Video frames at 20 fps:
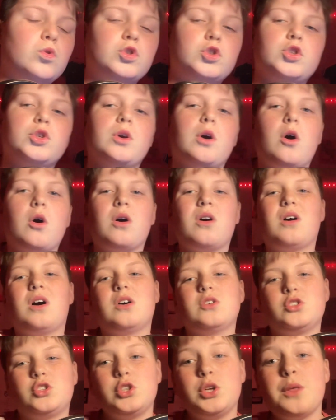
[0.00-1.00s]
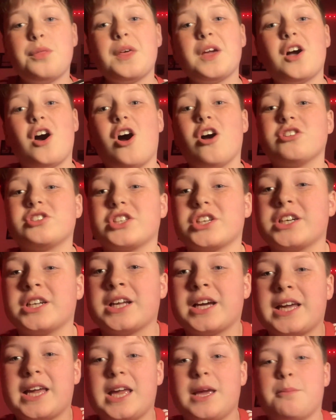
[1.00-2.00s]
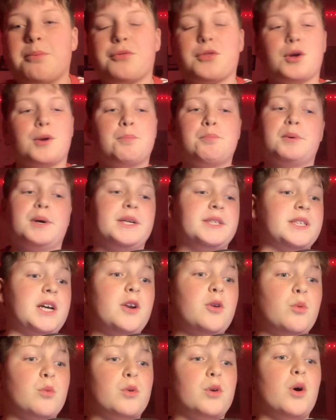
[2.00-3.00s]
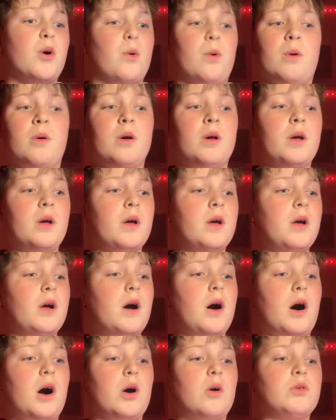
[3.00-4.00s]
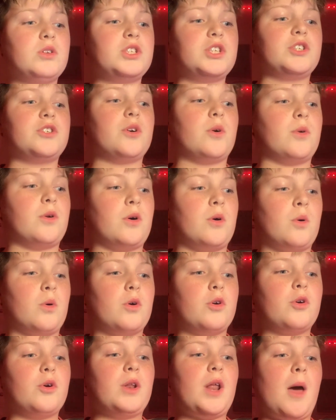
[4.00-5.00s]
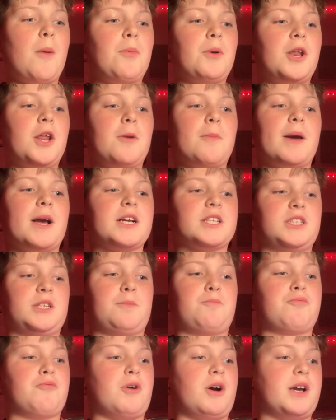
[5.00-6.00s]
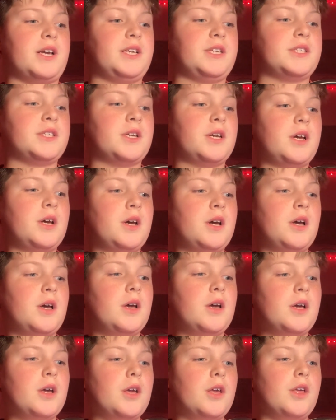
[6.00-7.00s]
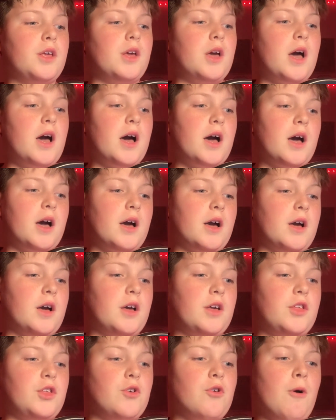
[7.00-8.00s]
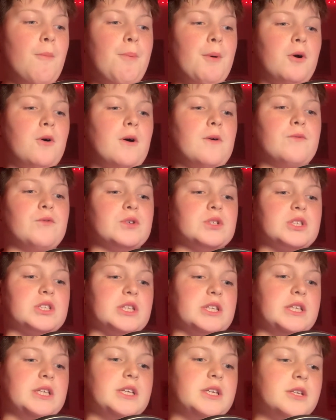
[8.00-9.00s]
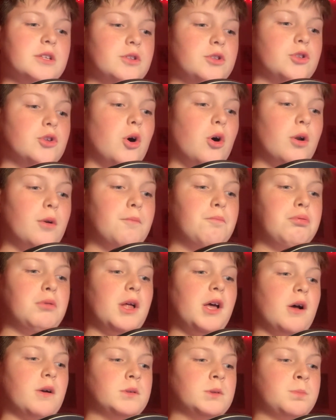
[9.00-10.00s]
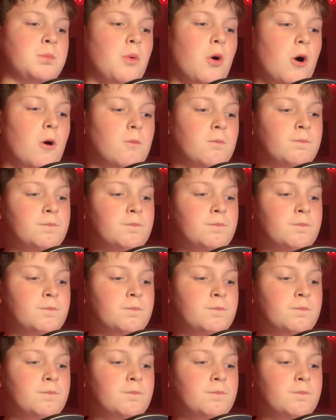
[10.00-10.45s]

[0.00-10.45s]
Do you, do you think Hearts are going to keep third place? I don't know. I honestly don't know. Could Aberdeen make a surprise uh, Europa Conference League non-playoff spot?